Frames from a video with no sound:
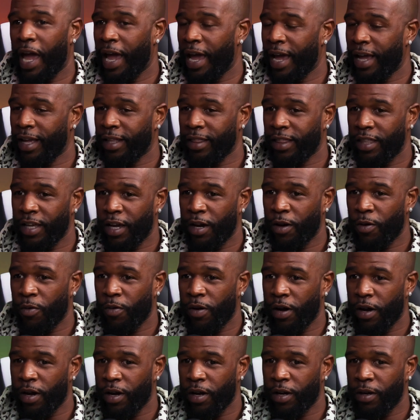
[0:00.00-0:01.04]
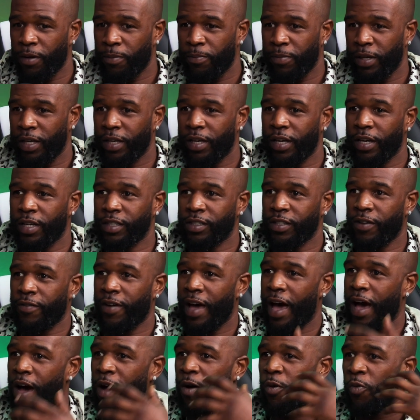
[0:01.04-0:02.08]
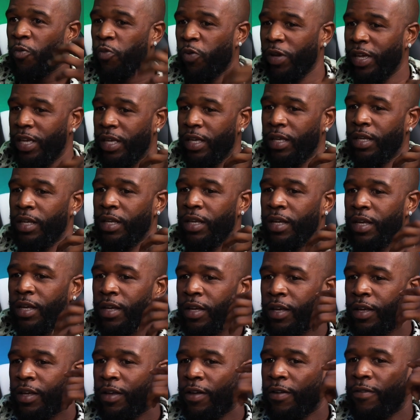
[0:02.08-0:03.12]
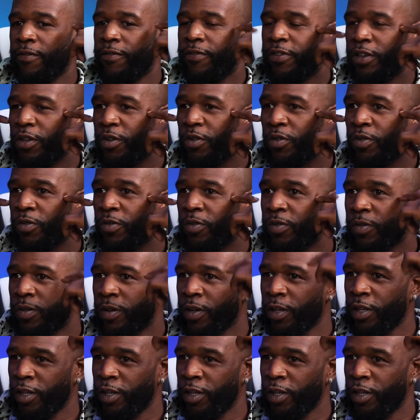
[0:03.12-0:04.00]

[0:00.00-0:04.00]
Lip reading: and their word because of how we view